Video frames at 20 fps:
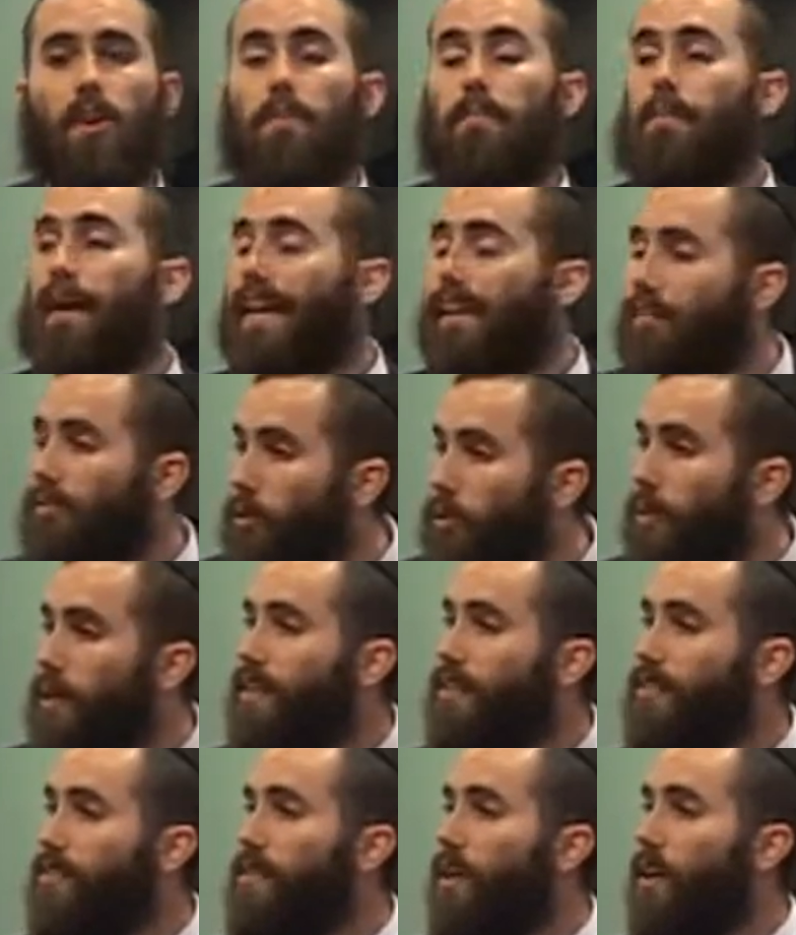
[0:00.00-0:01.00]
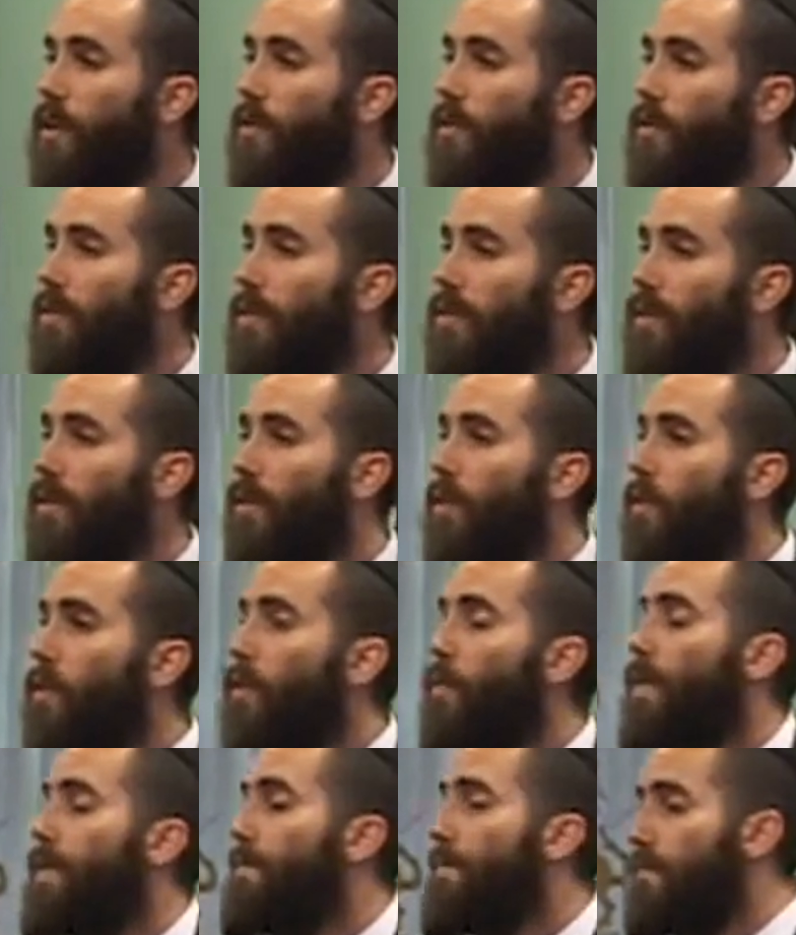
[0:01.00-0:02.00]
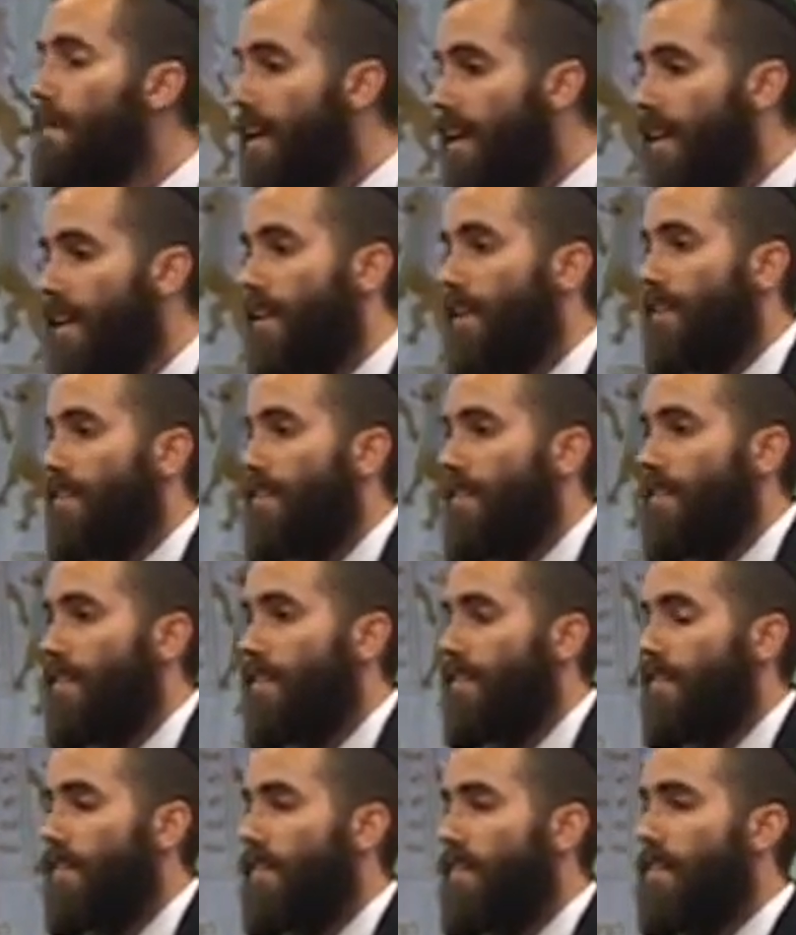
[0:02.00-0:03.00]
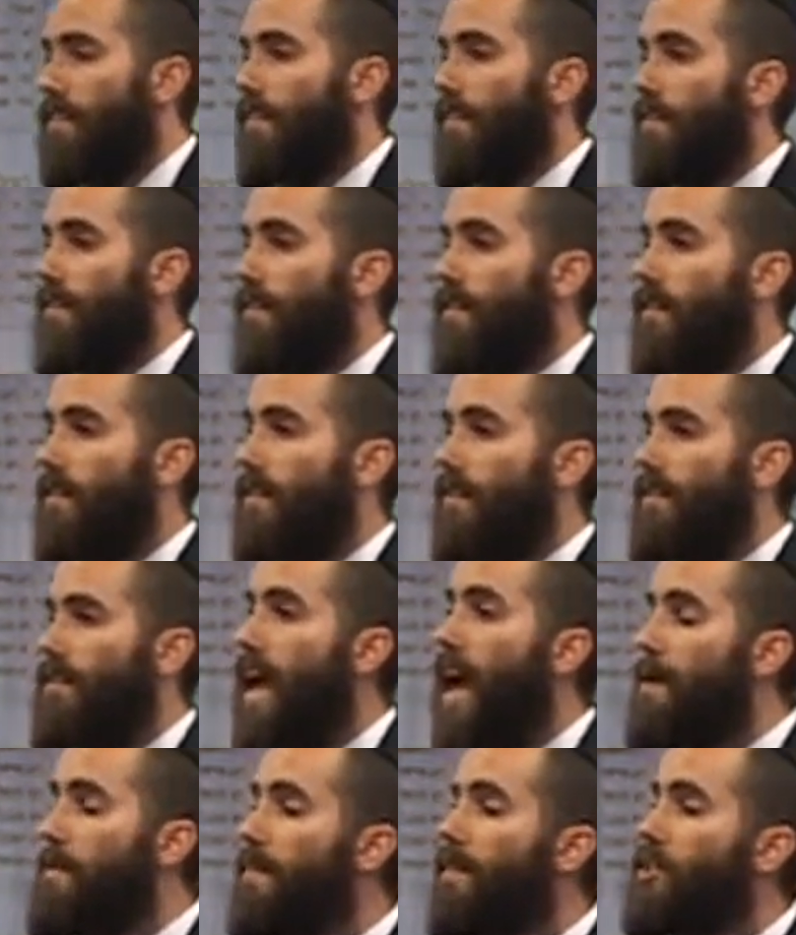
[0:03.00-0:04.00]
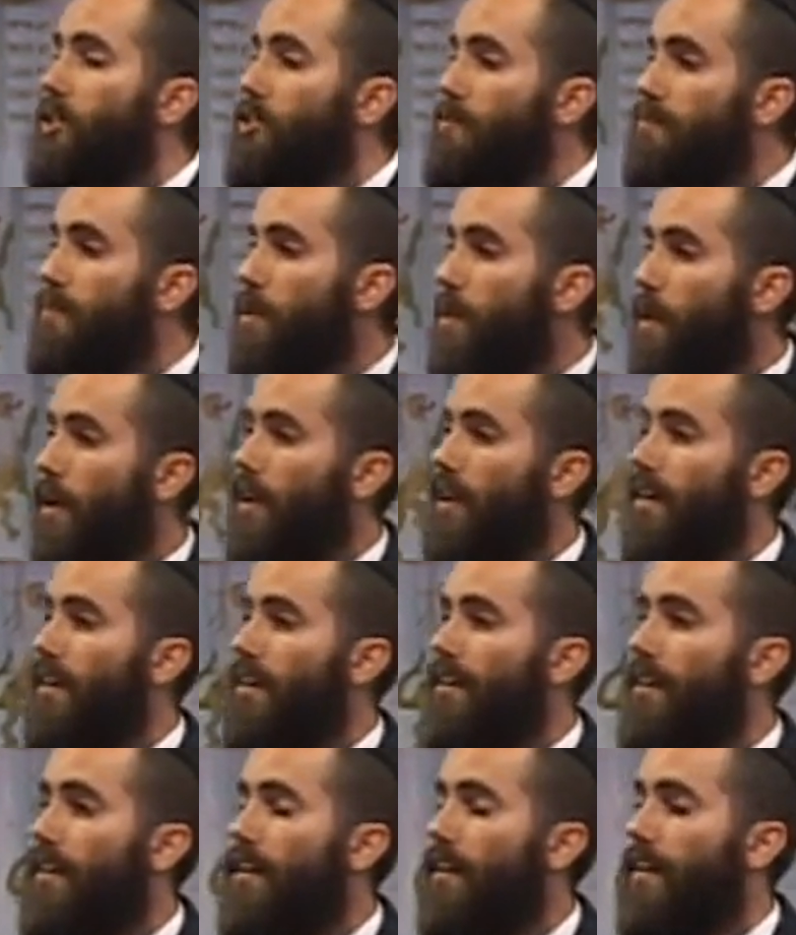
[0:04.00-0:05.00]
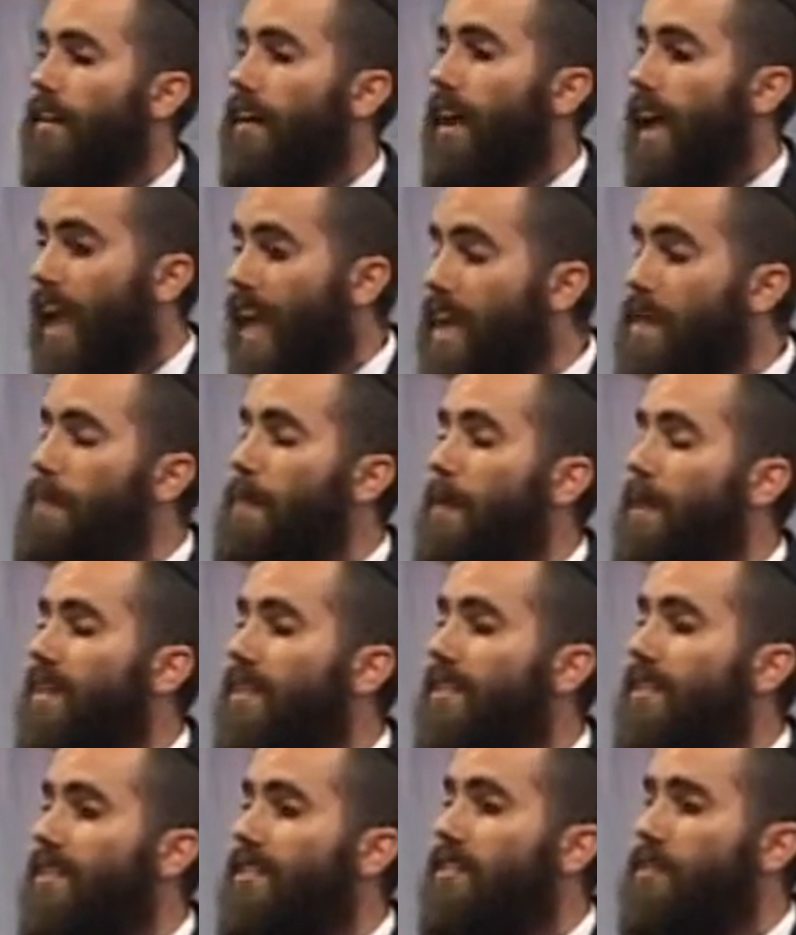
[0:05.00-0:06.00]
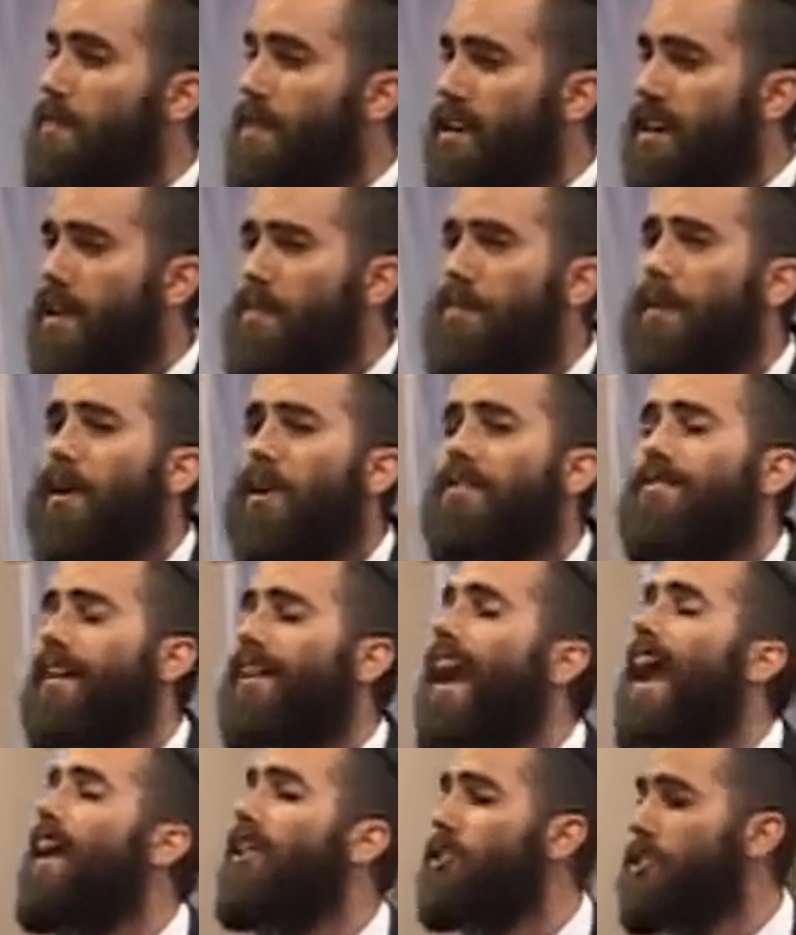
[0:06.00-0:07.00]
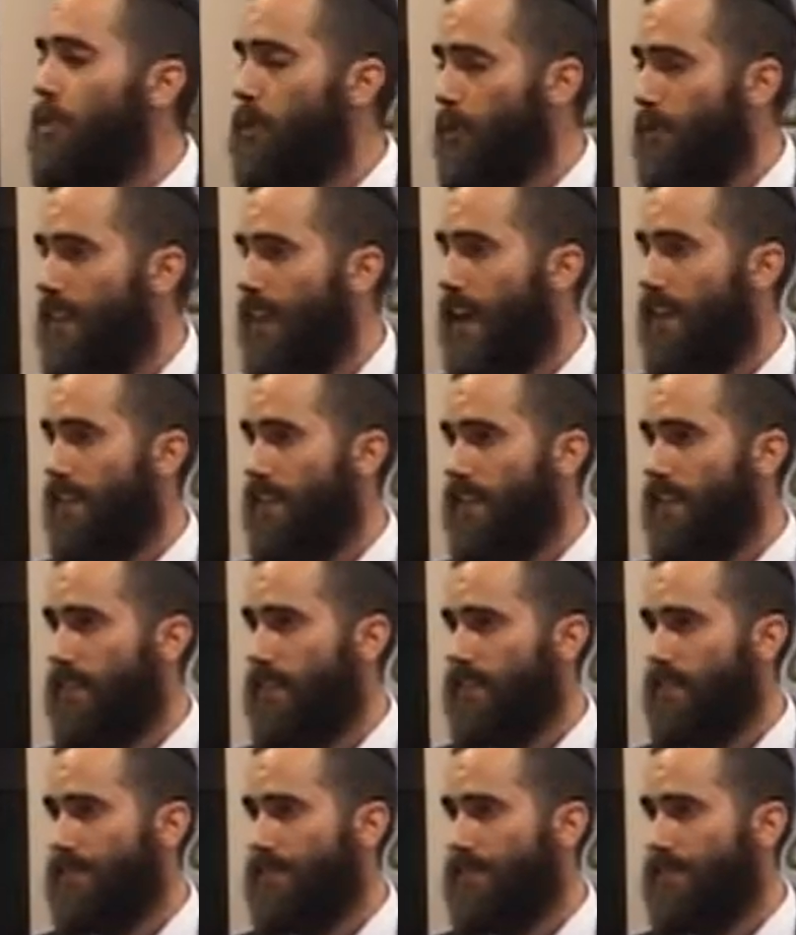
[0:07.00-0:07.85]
By doing so, we make it that much more able to become part of our actual reality.